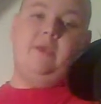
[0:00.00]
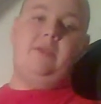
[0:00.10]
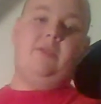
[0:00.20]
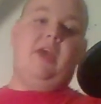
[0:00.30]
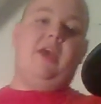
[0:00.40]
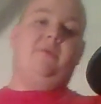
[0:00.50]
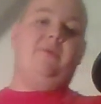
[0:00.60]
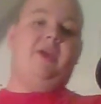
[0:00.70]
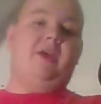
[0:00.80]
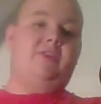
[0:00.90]
That we
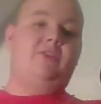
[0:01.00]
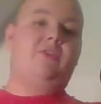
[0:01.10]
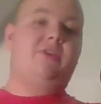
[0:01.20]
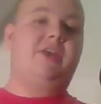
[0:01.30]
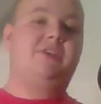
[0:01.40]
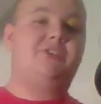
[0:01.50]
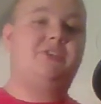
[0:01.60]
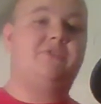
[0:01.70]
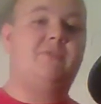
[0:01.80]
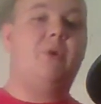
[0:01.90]
got to learn that
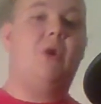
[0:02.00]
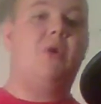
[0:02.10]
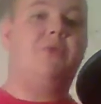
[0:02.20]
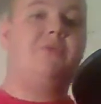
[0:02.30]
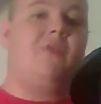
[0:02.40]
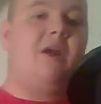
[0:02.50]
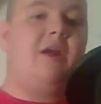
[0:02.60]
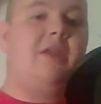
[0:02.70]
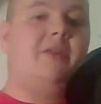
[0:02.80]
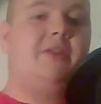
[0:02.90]
she's from
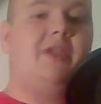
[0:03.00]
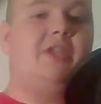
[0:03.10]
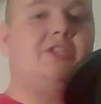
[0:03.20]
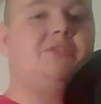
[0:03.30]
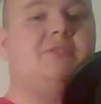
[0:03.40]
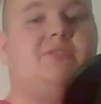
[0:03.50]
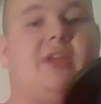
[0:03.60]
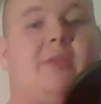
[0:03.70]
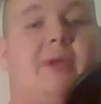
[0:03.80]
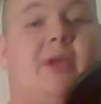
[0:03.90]
Alderaan, and this was
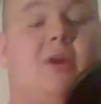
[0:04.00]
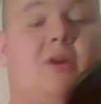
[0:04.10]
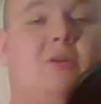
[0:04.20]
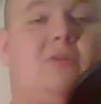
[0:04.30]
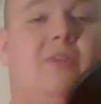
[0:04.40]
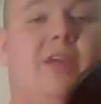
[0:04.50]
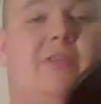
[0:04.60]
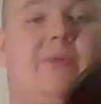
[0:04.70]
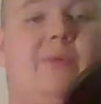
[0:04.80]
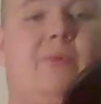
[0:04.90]
directed by Carl
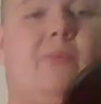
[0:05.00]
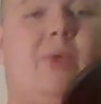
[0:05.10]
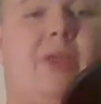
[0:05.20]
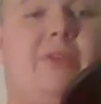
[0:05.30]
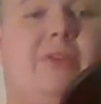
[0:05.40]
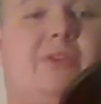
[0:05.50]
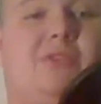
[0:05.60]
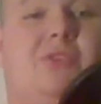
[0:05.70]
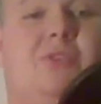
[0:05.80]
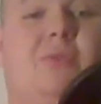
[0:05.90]

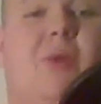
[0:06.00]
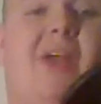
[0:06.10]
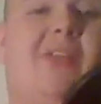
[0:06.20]
Weathers, who I